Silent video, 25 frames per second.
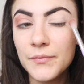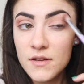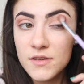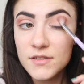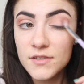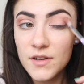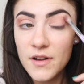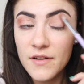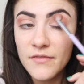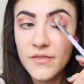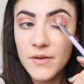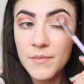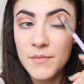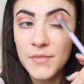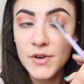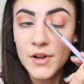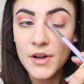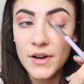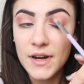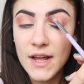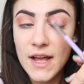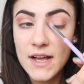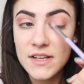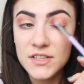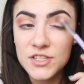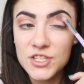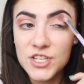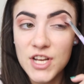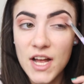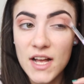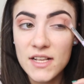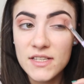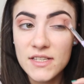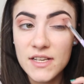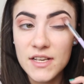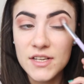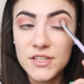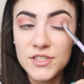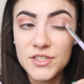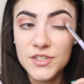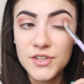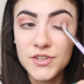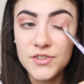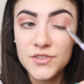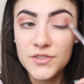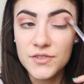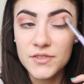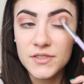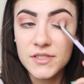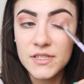Sorry if I'm not as chatty as
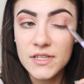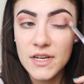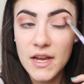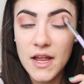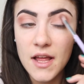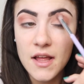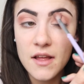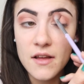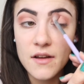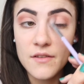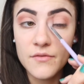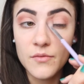usual today.